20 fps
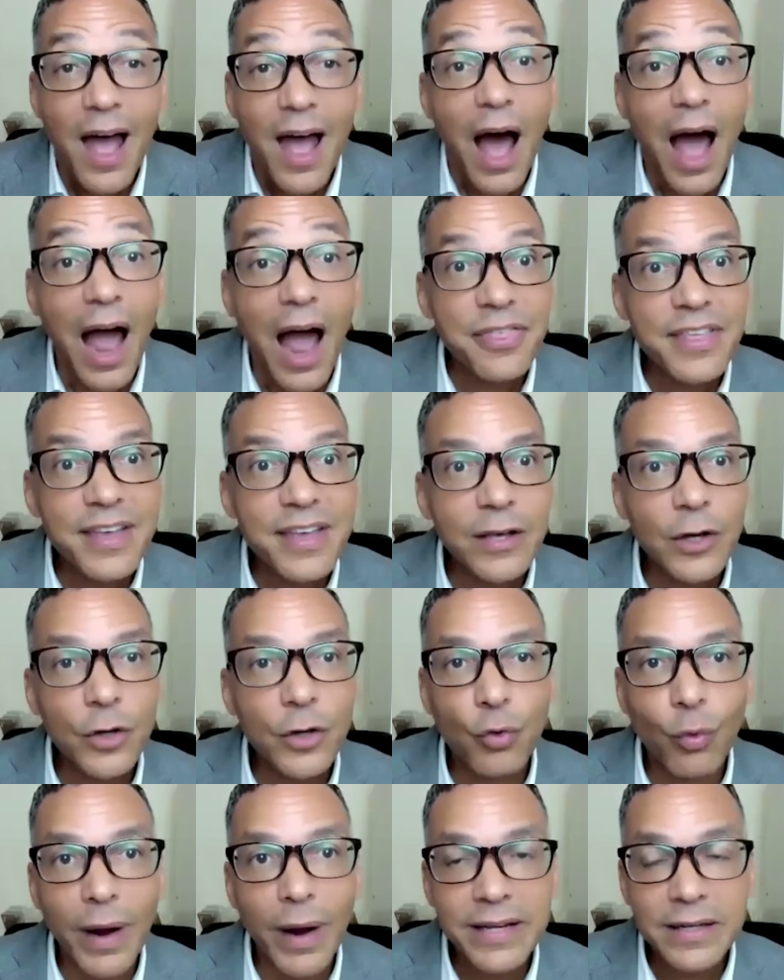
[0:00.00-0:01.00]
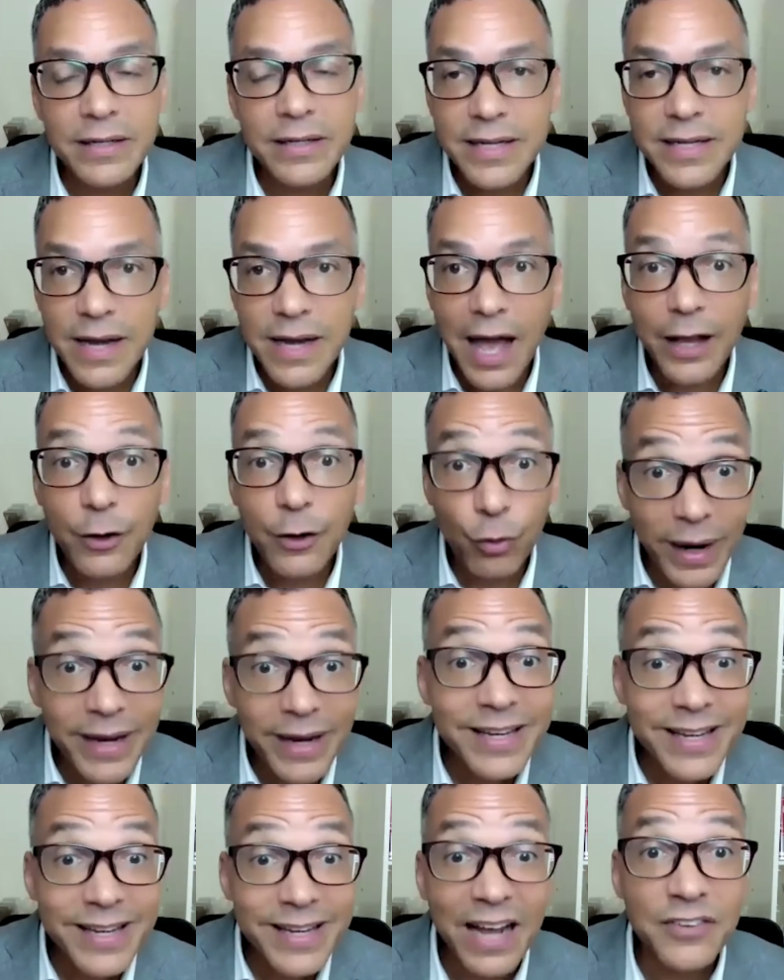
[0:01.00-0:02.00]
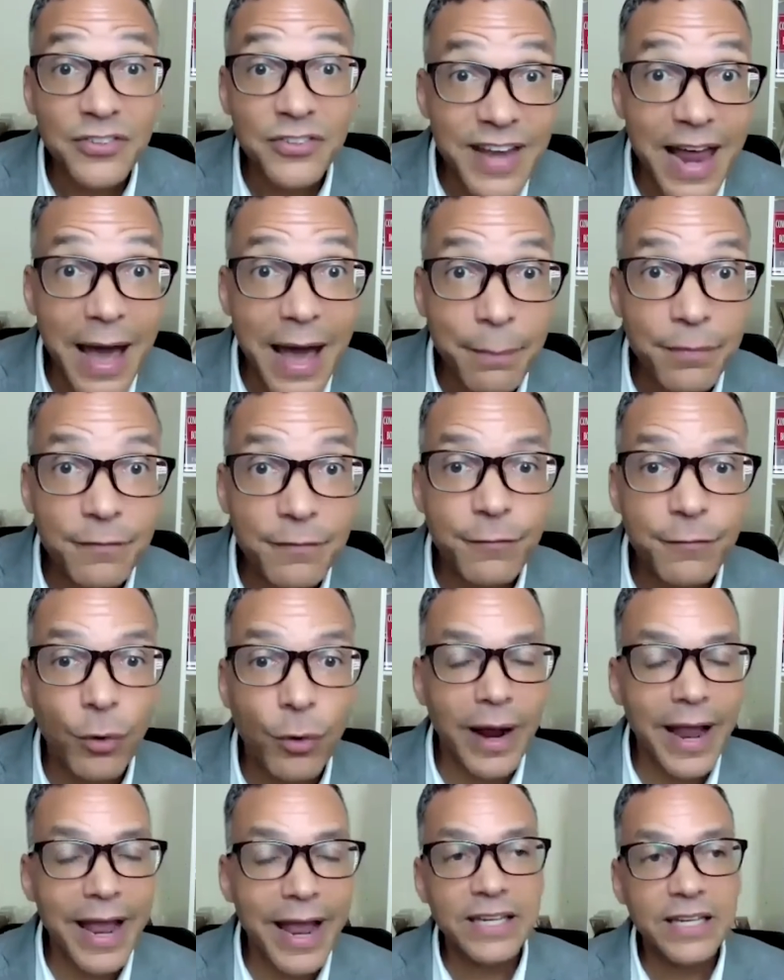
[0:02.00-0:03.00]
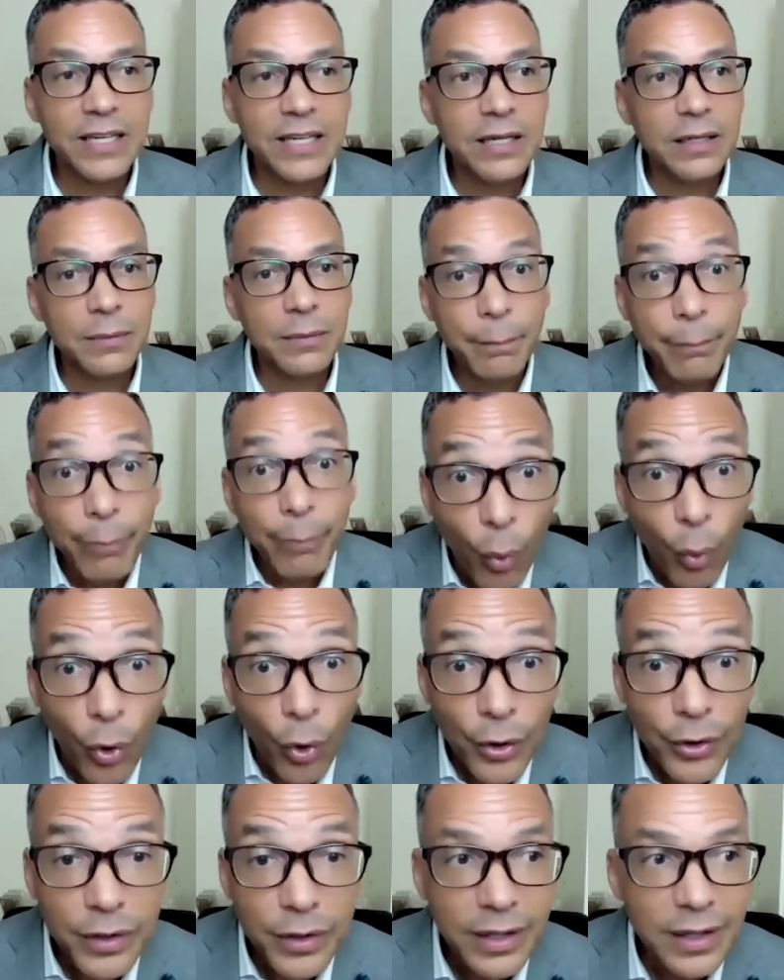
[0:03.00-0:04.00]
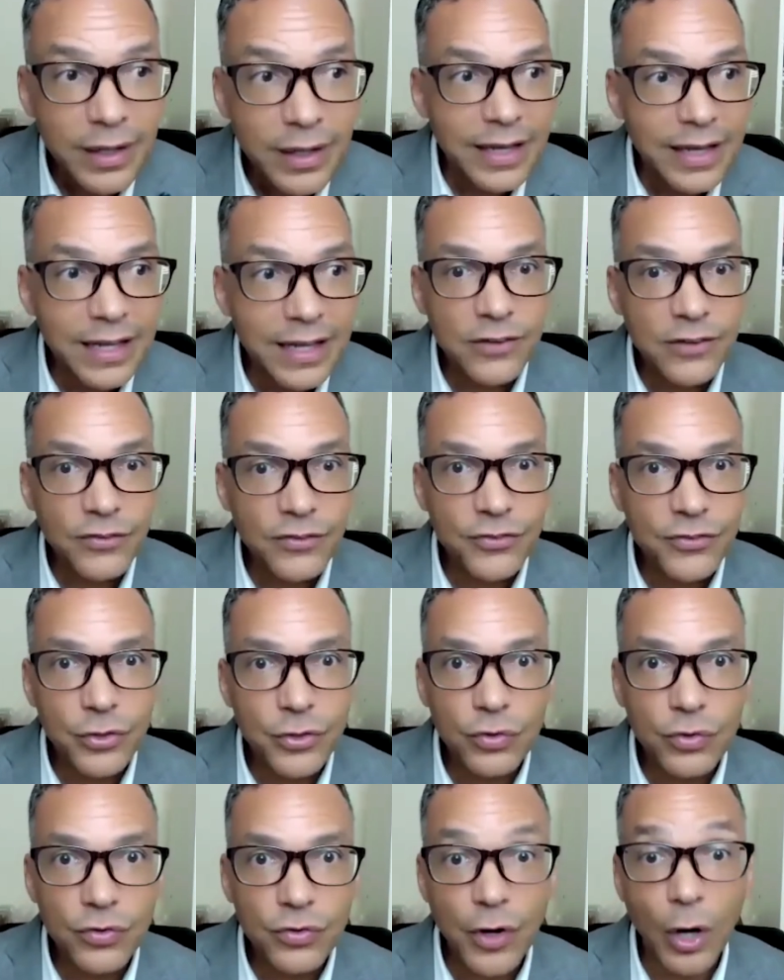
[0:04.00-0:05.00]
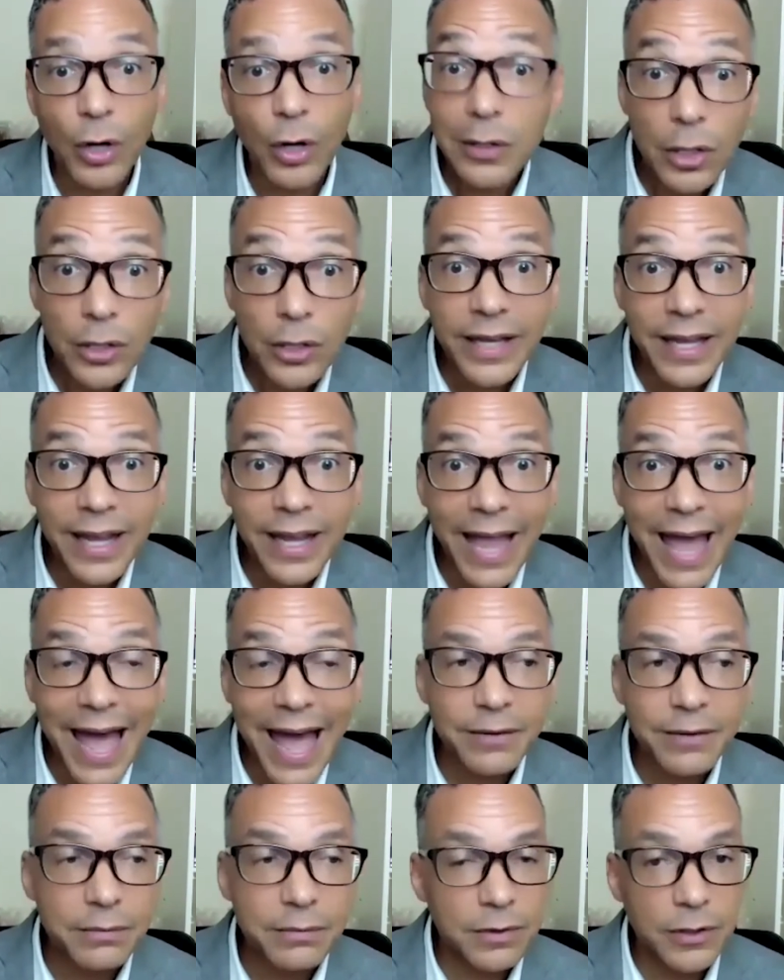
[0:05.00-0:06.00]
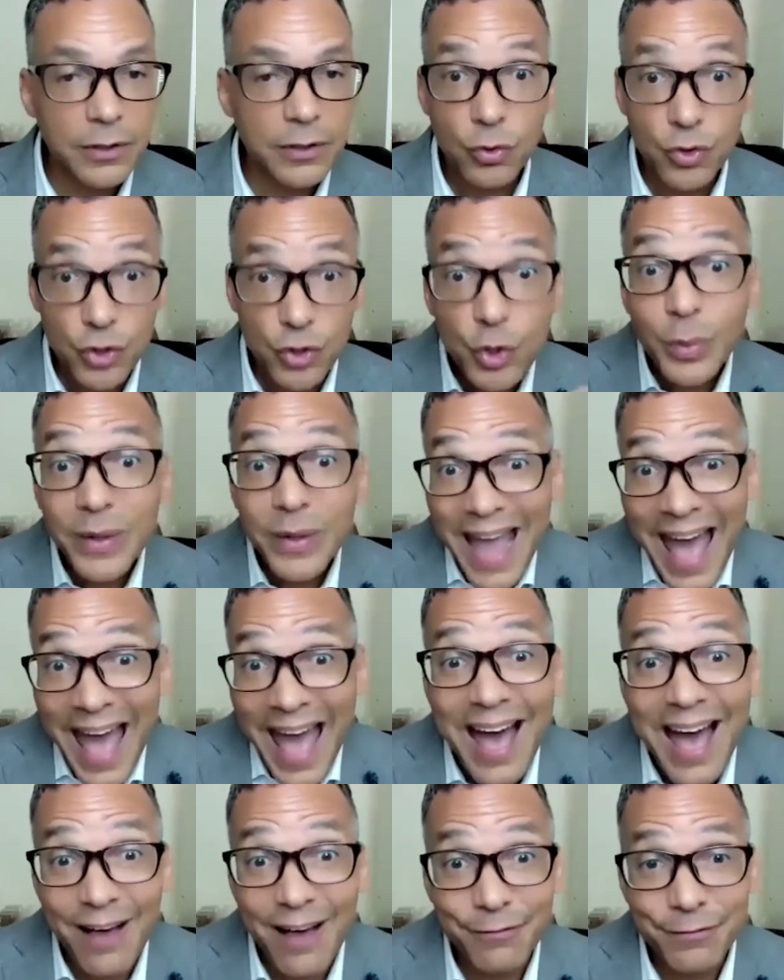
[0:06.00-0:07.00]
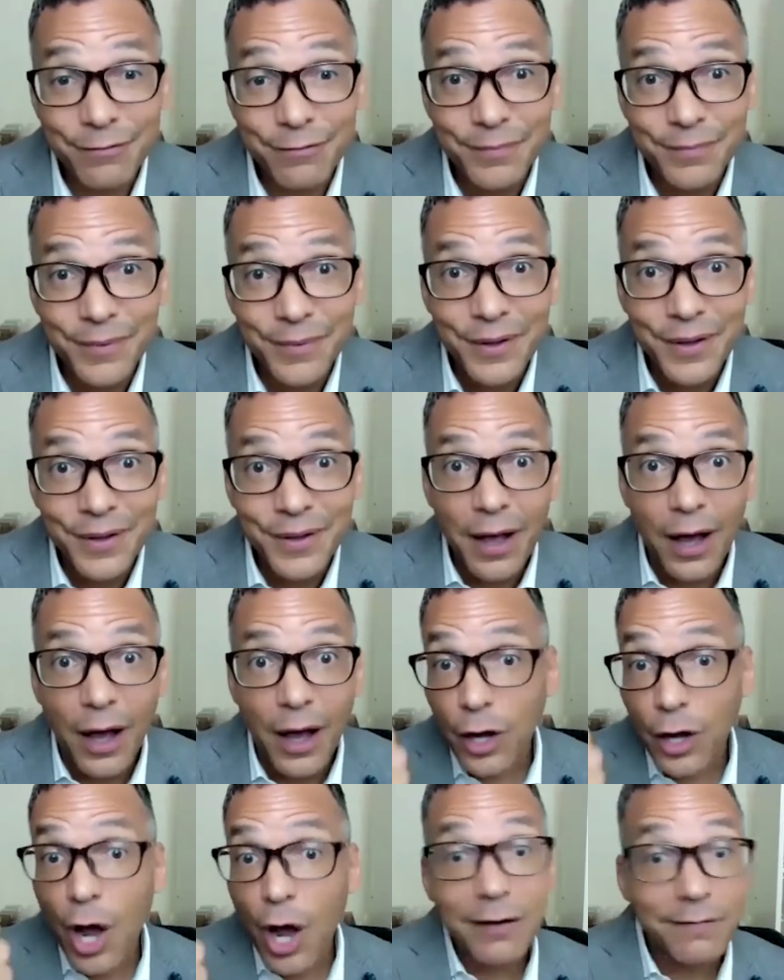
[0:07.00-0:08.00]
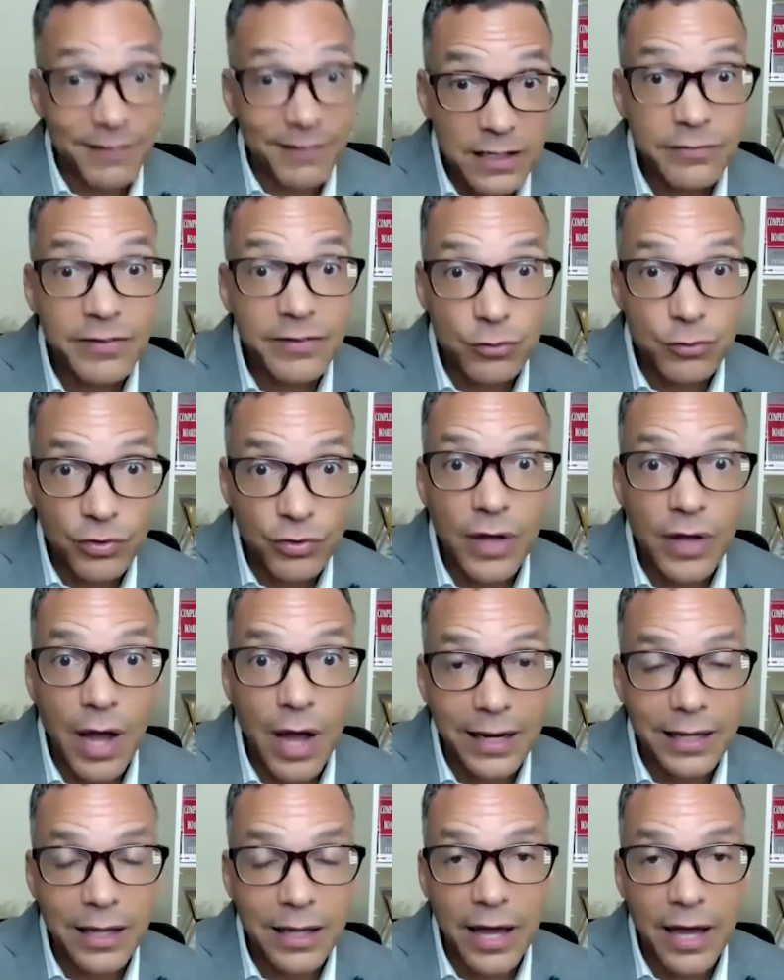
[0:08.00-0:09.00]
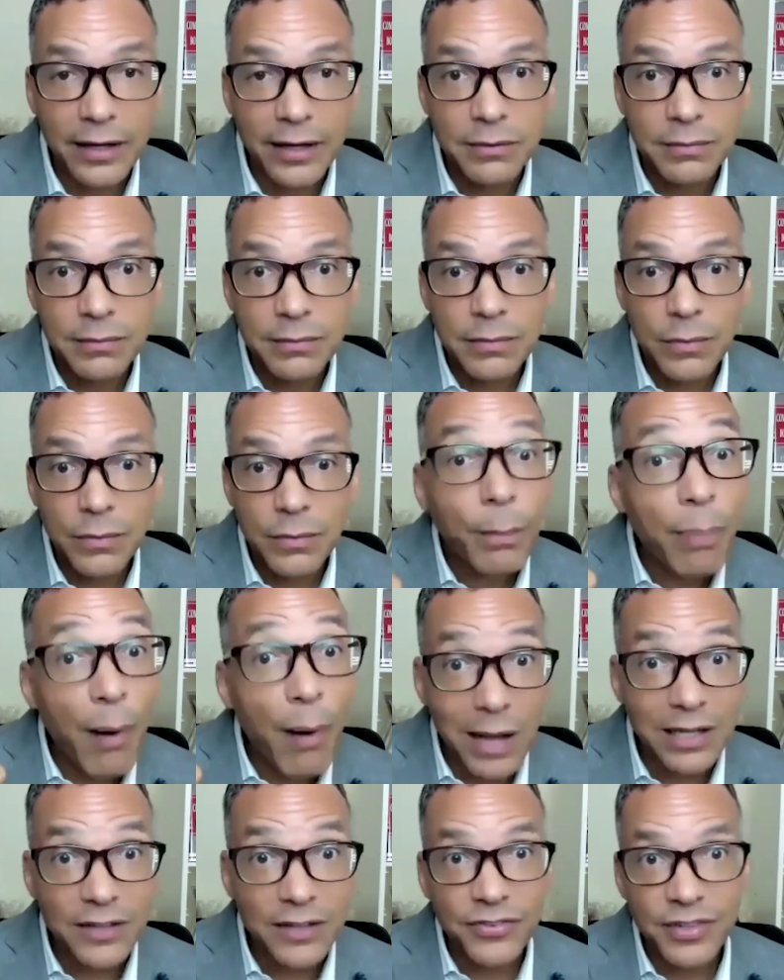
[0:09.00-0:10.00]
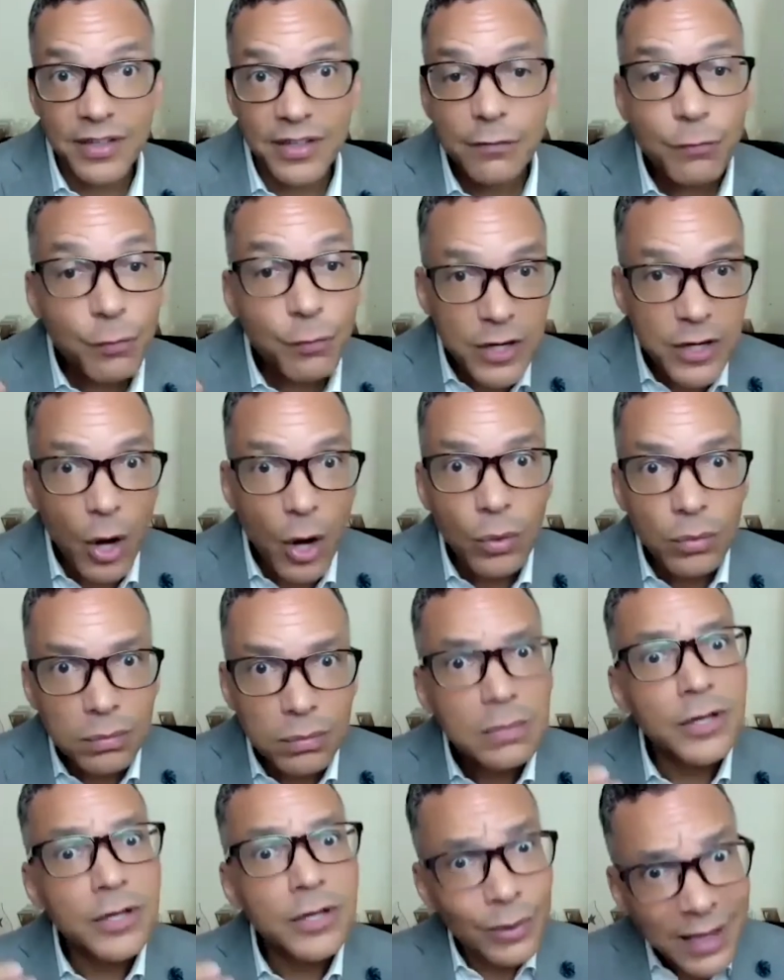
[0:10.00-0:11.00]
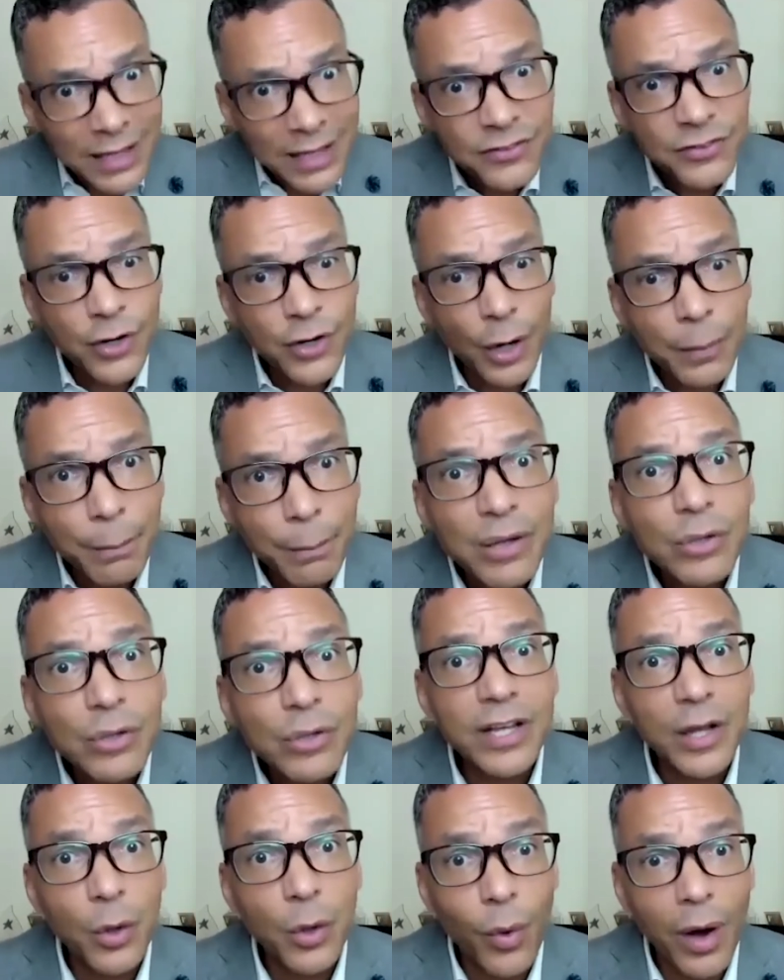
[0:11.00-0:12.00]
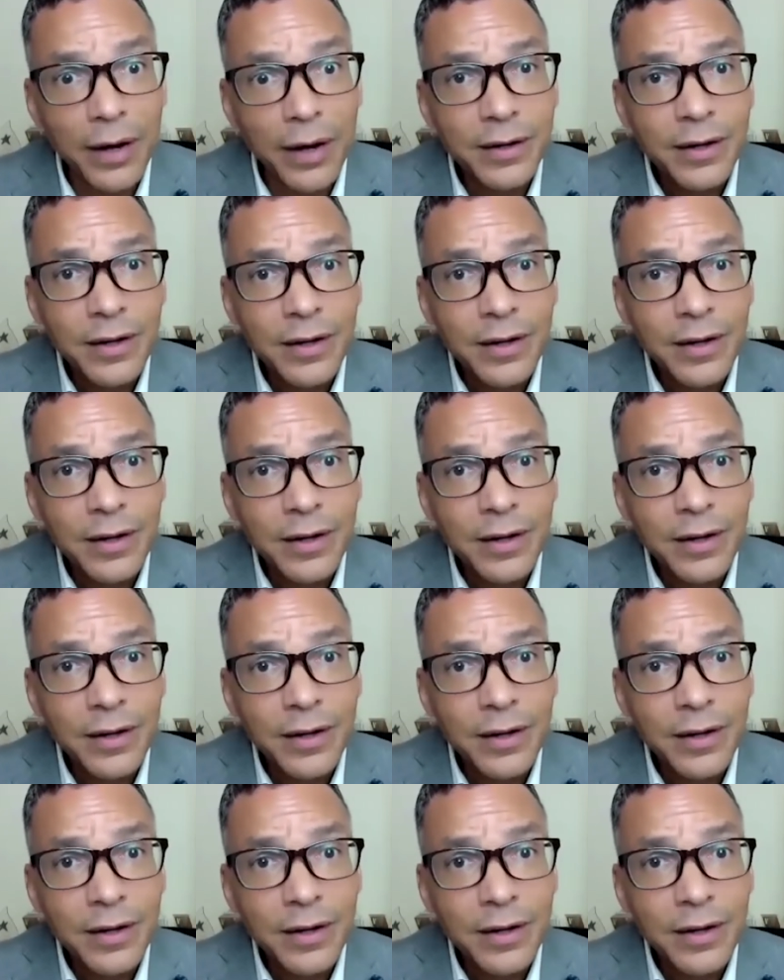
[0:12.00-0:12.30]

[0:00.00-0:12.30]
I think a great next step for any board is to start looking at, do we have a conflict of interest guideline or policy? If we don't, let's start building one.